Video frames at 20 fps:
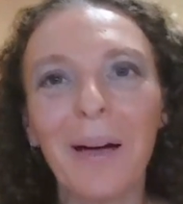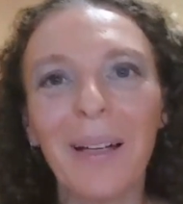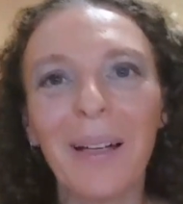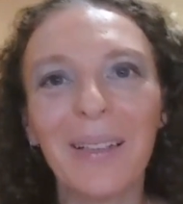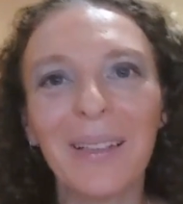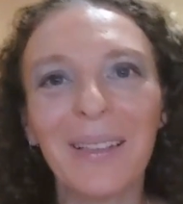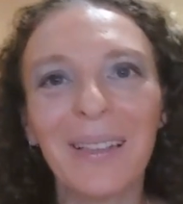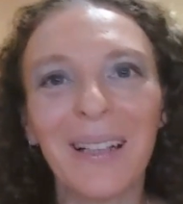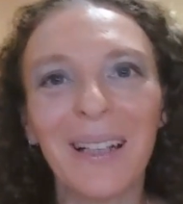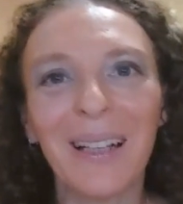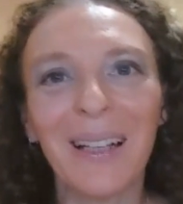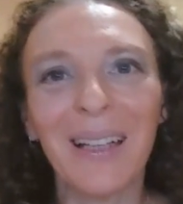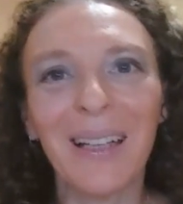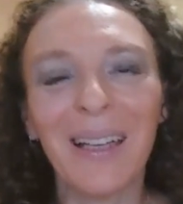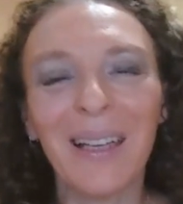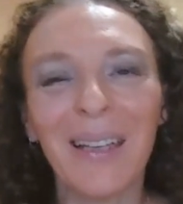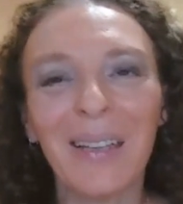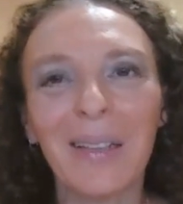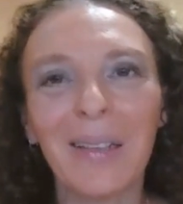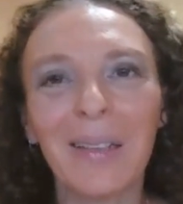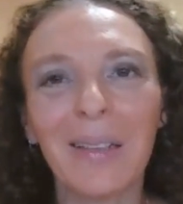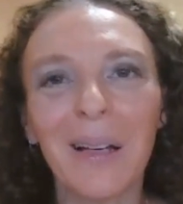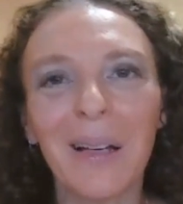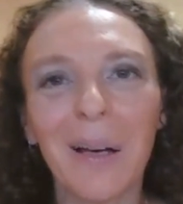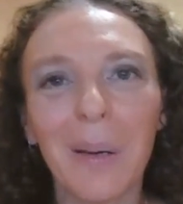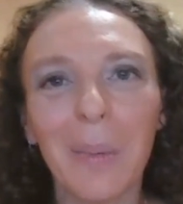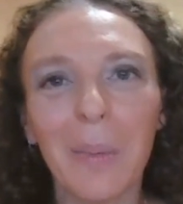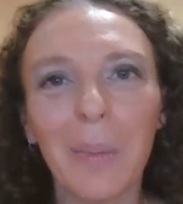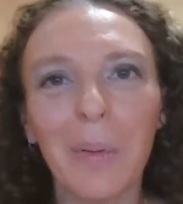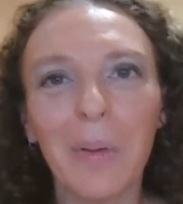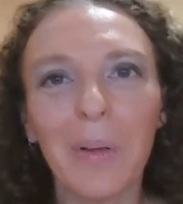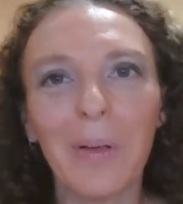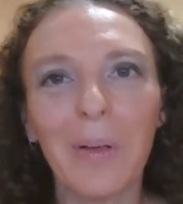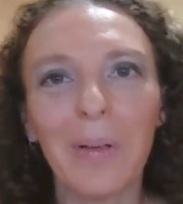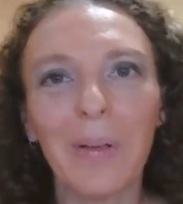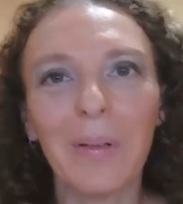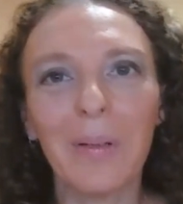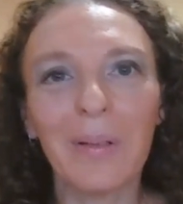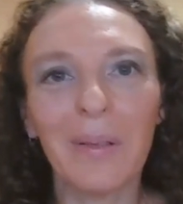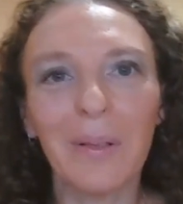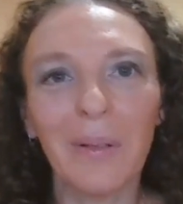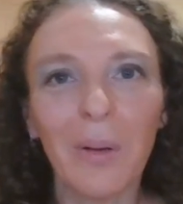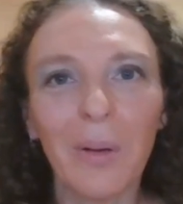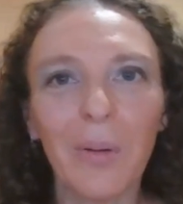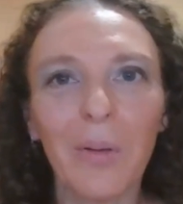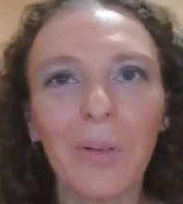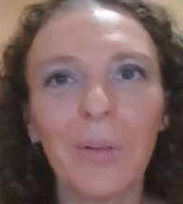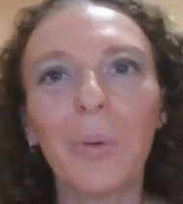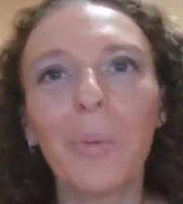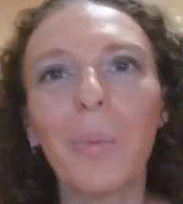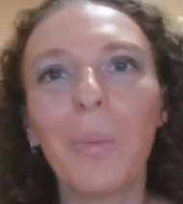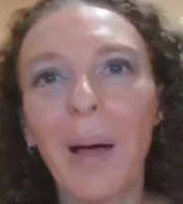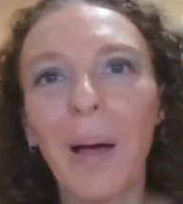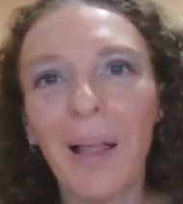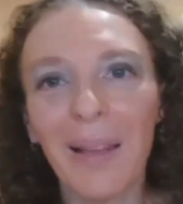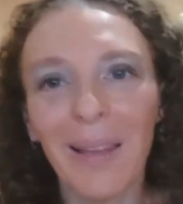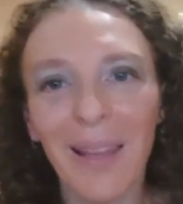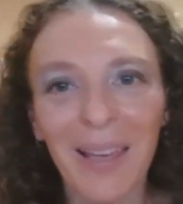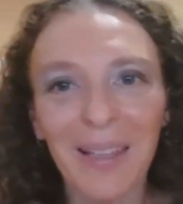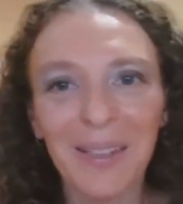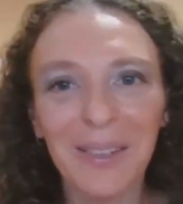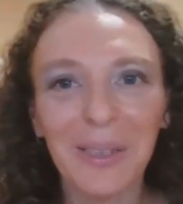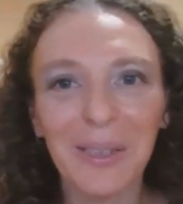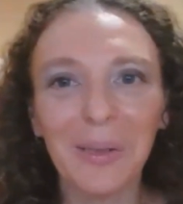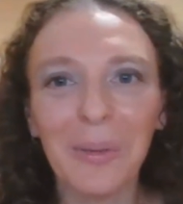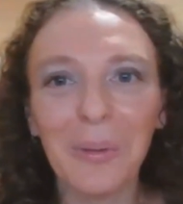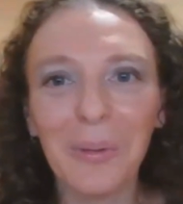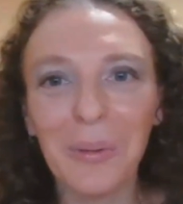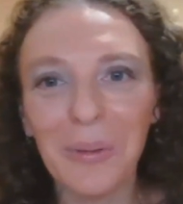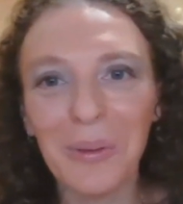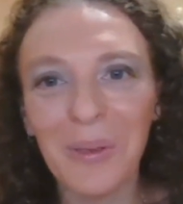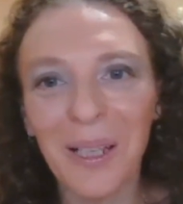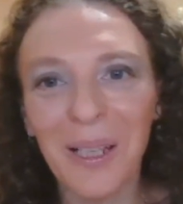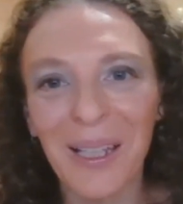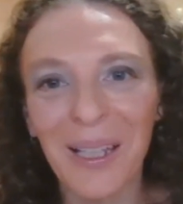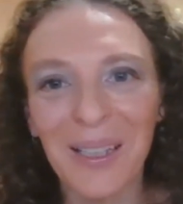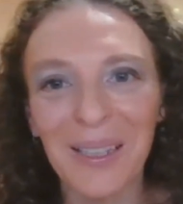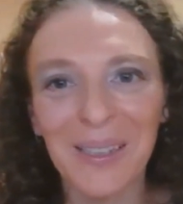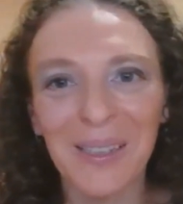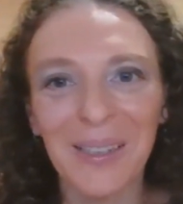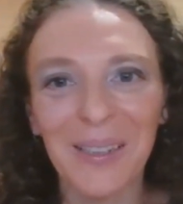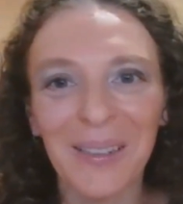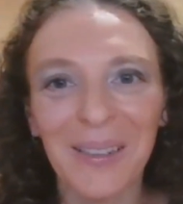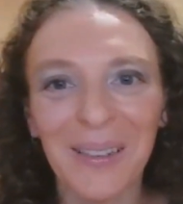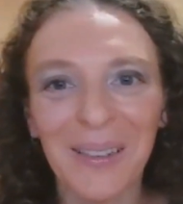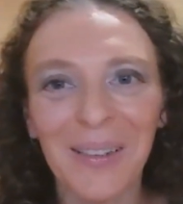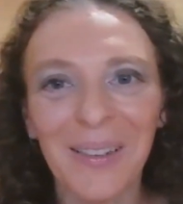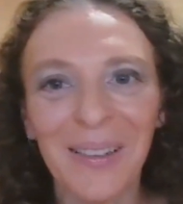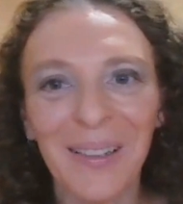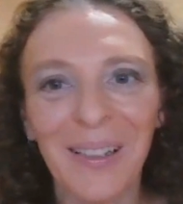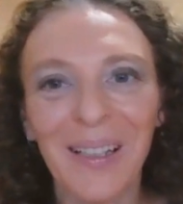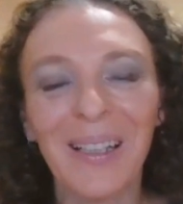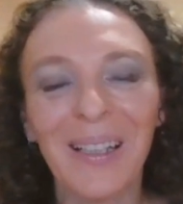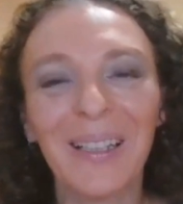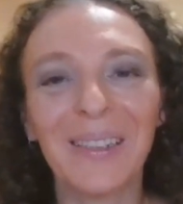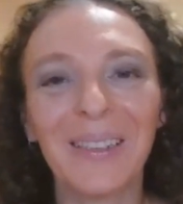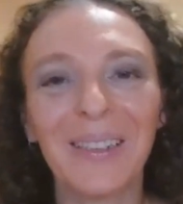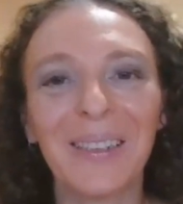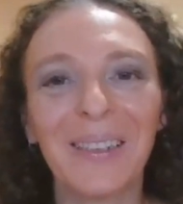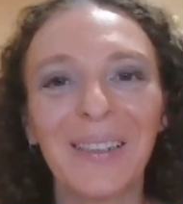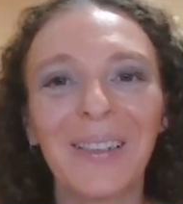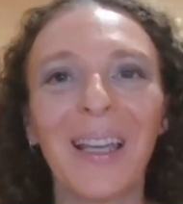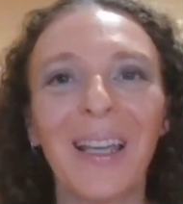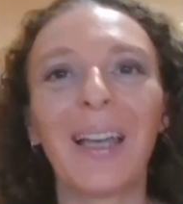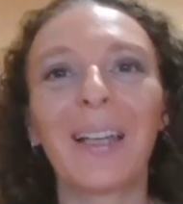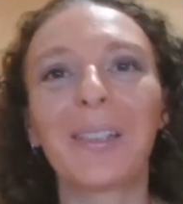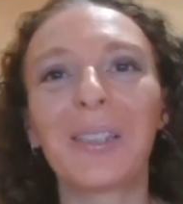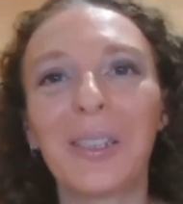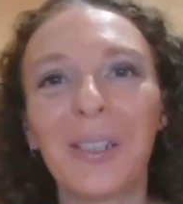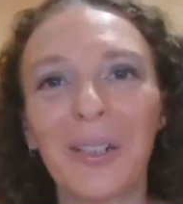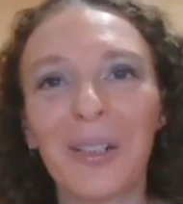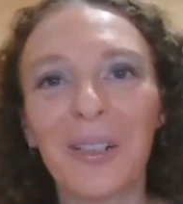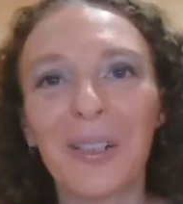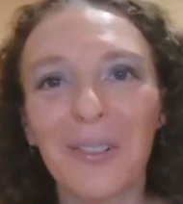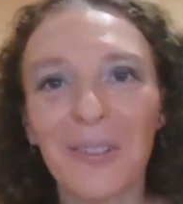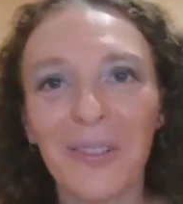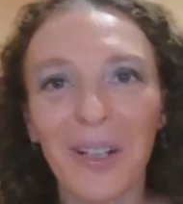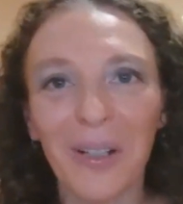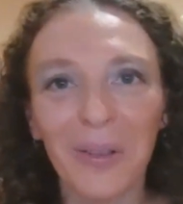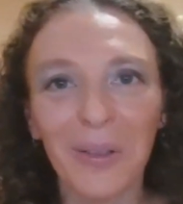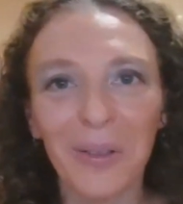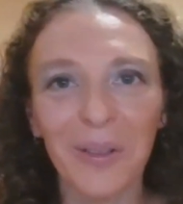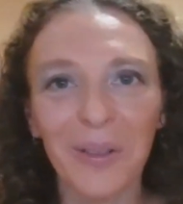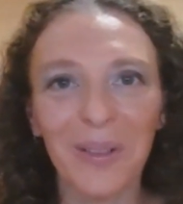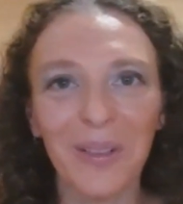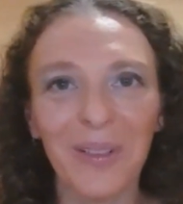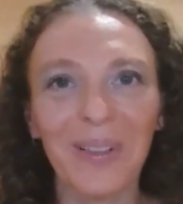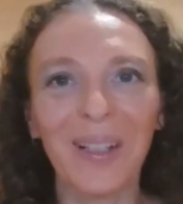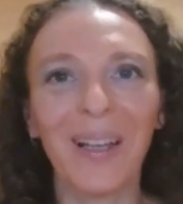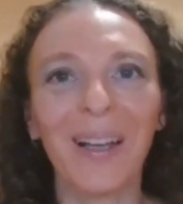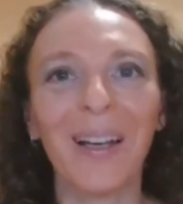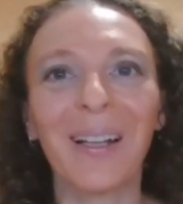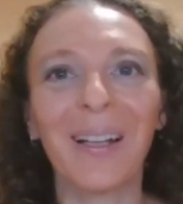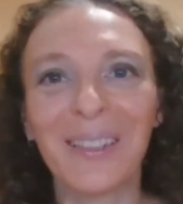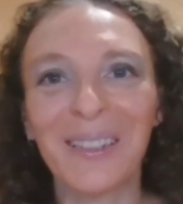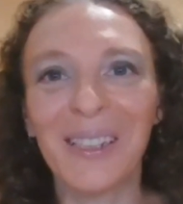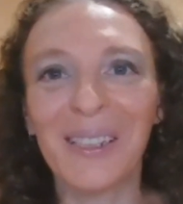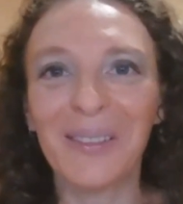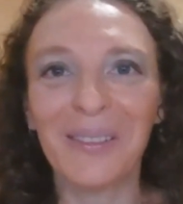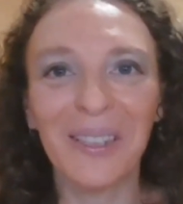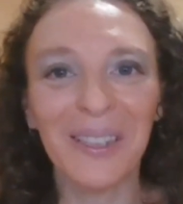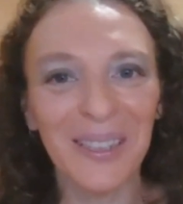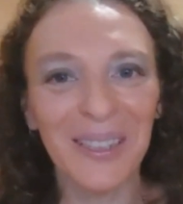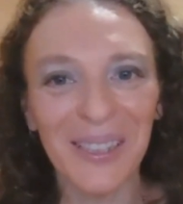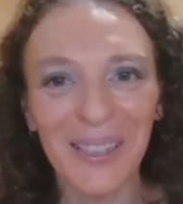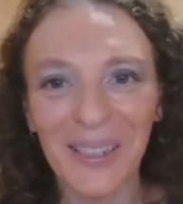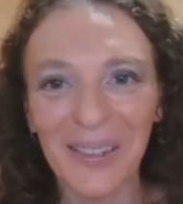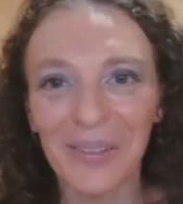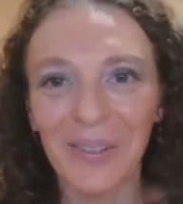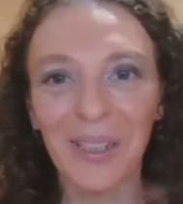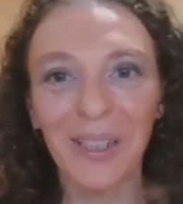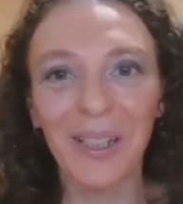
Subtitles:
but I ended up going to ballet school as a extracurricular activity